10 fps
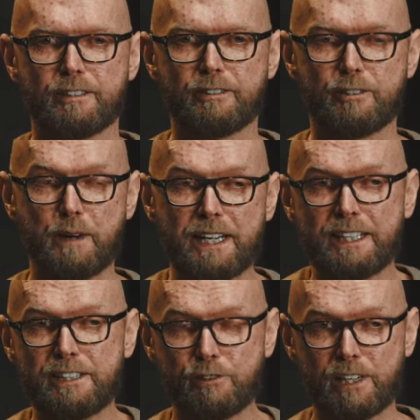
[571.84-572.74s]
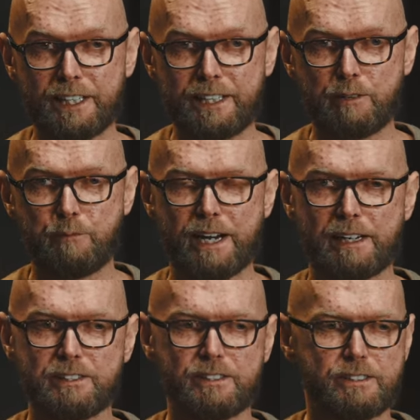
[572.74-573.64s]
You might need to clean the
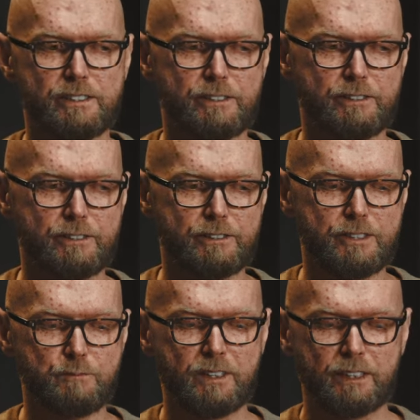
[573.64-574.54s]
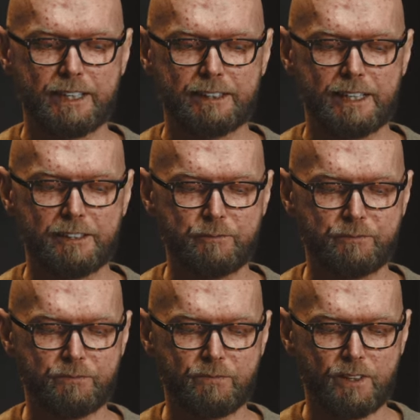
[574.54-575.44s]
panels, something like that.
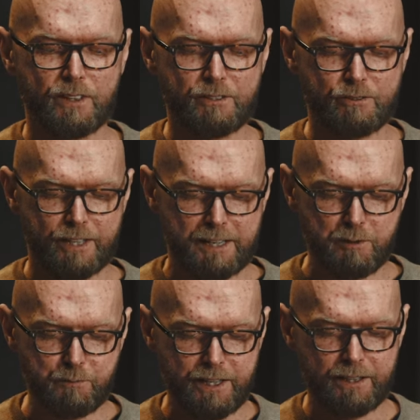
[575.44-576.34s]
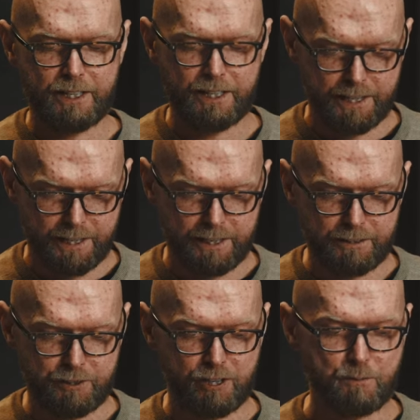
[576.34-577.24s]
So that would be
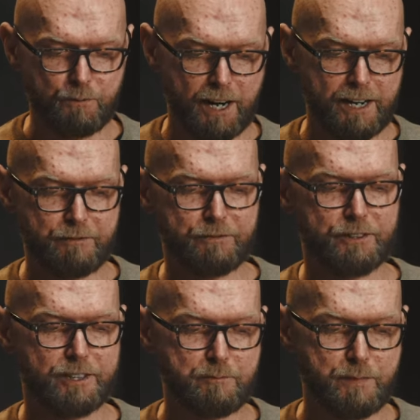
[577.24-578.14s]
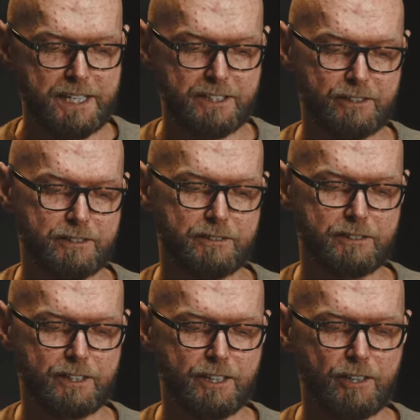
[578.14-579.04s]
the top 5 based on
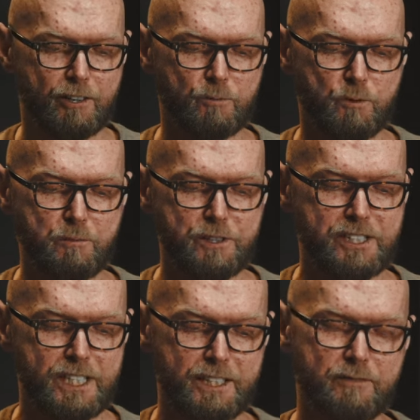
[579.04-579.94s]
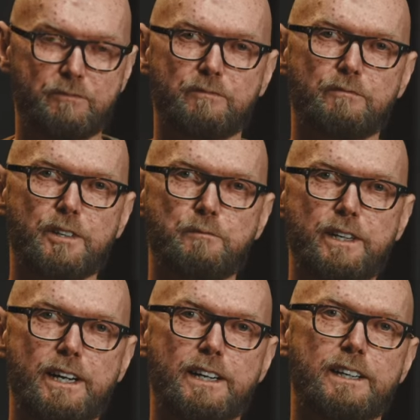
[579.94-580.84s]
what we see when
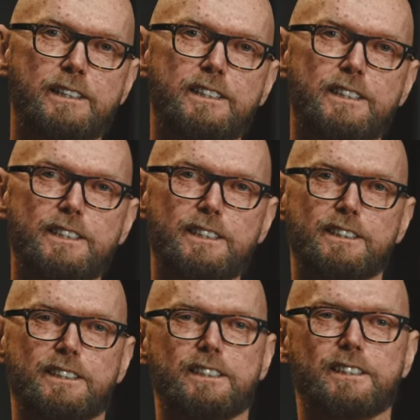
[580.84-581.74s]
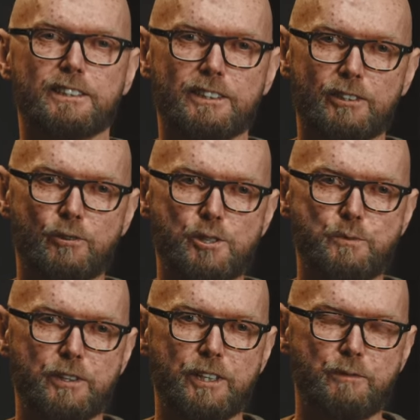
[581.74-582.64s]
we are
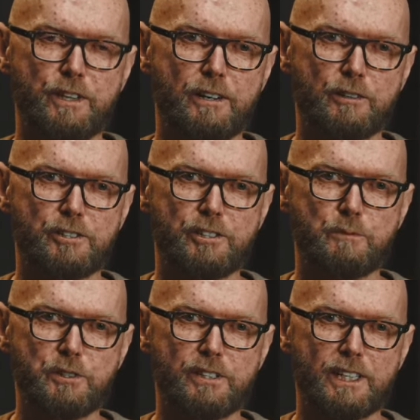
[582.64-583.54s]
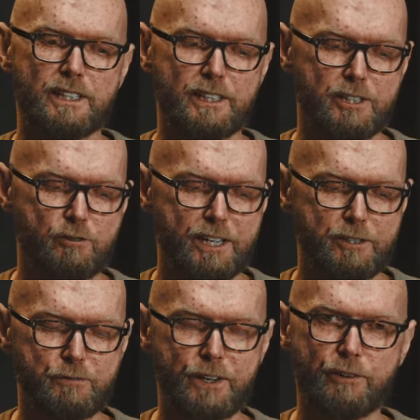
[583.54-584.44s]
corresponding with our customers and trying
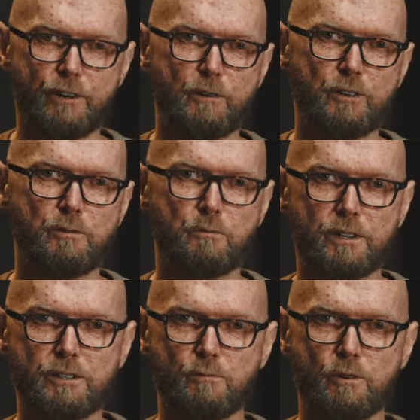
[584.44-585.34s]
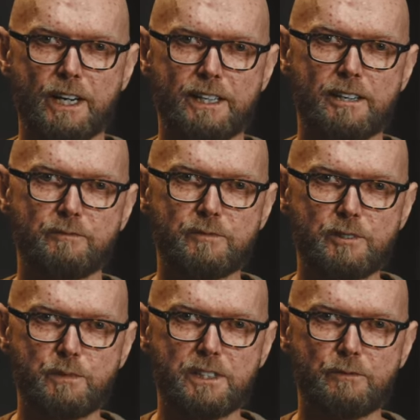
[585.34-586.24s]
to figure out what is wrong at a
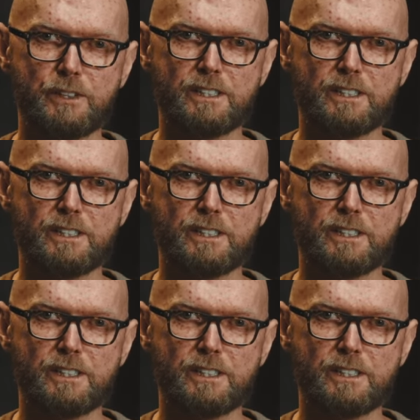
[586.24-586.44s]
specific